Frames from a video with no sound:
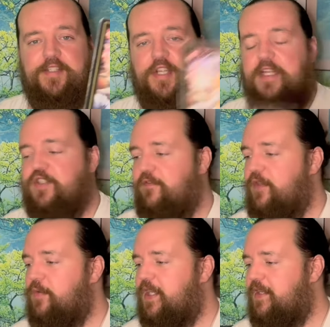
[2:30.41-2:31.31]
Change a
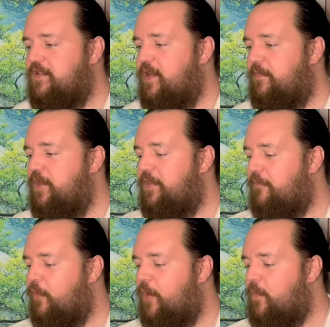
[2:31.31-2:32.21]
few things up.
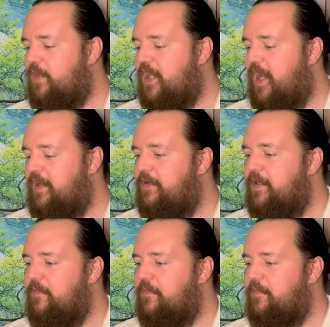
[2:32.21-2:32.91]
Nothing wrong with that.